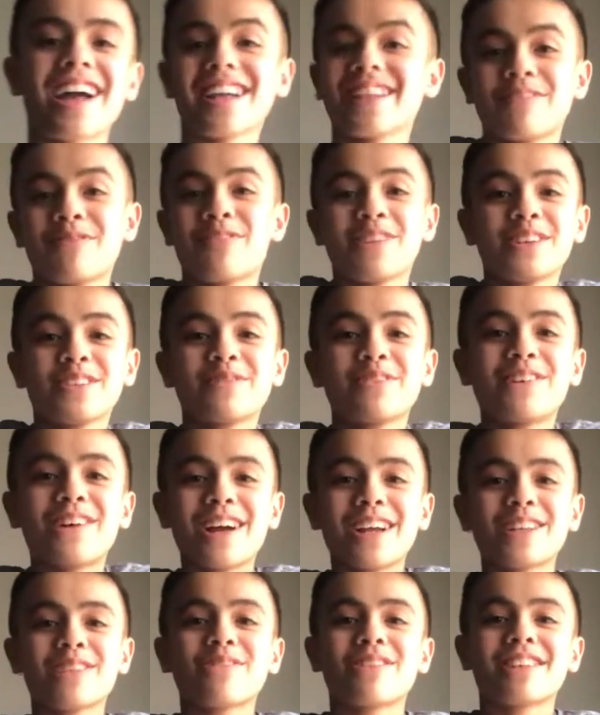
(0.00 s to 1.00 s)
First of all,
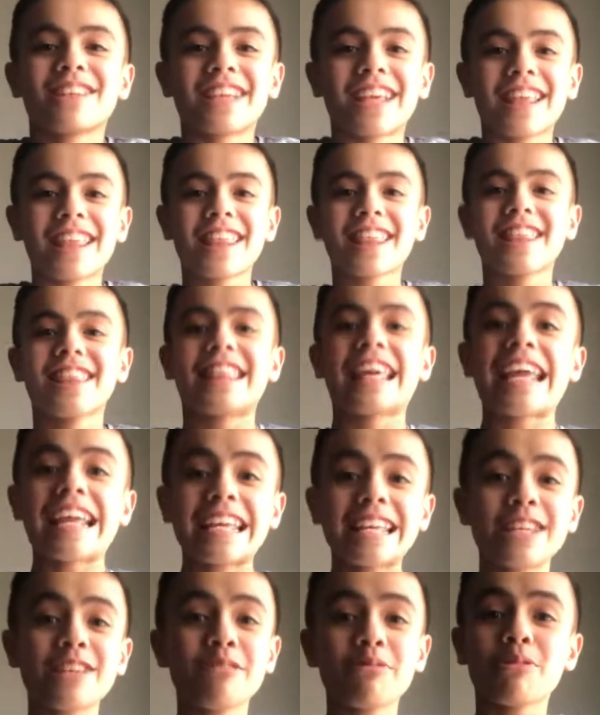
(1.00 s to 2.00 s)
I just want to say
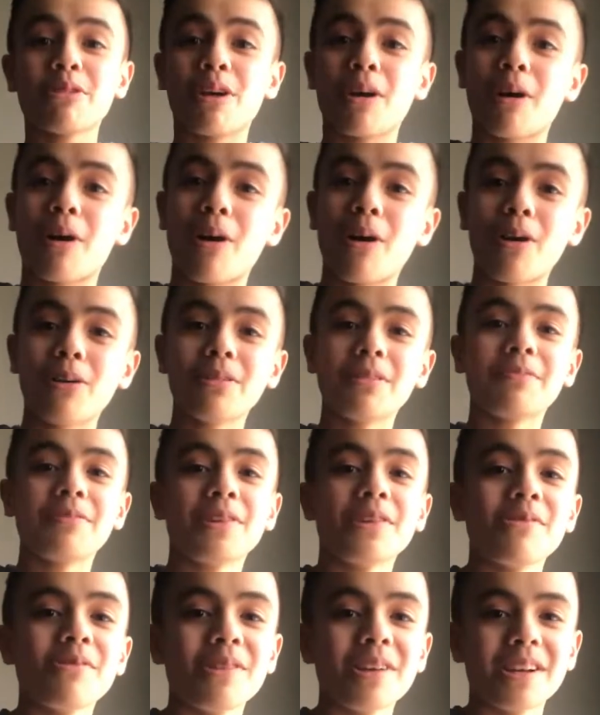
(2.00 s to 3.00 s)
thank you to all of
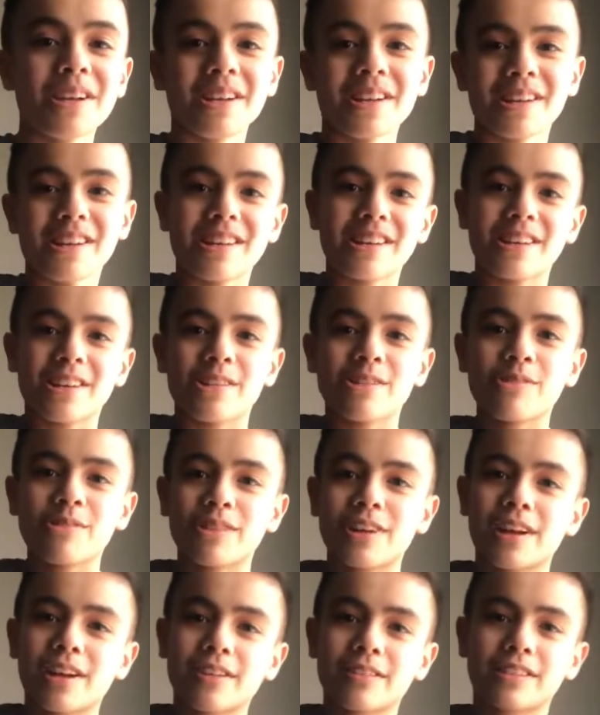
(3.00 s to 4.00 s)
you who
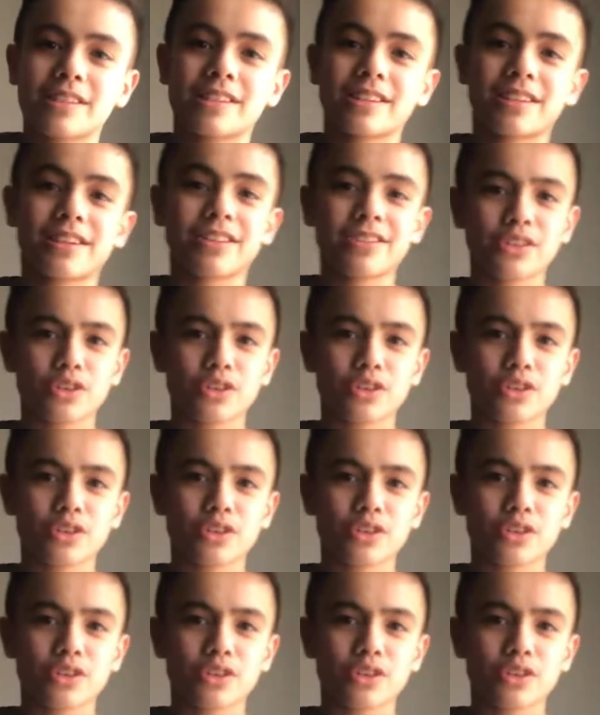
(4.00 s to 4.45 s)
has